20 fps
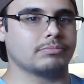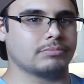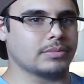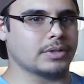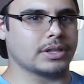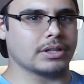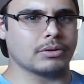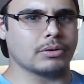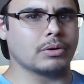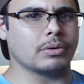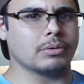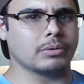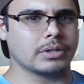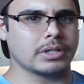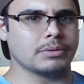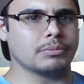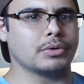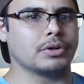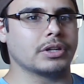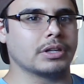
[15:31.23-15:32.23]
with the whole
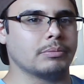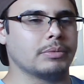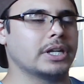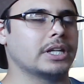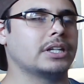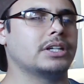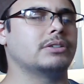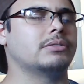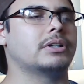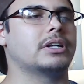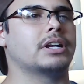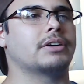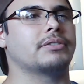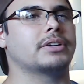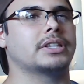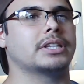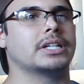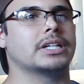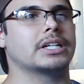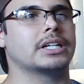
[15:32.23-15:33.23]
Komugi being healed and
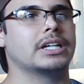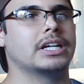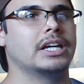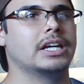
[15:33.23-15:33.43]
everything,